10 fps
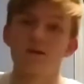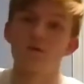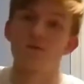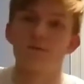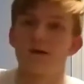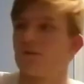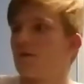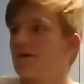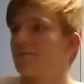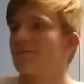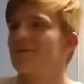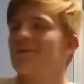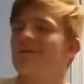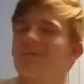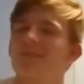hear me, by the way,
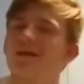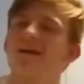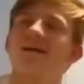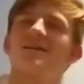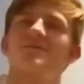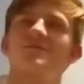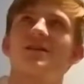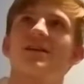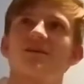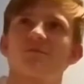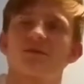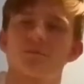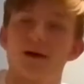if you can't hear me in the